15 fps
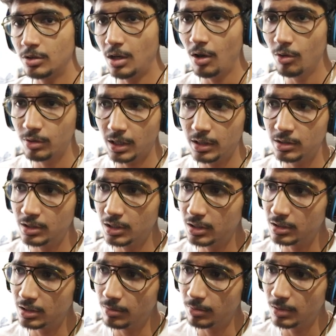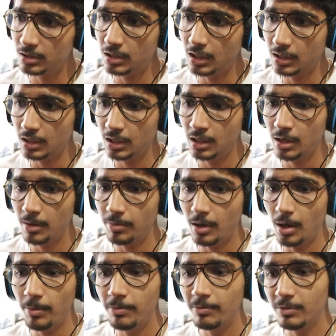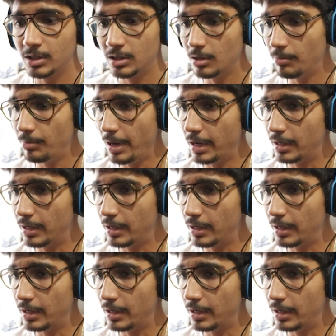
So now you can see simply settling up with the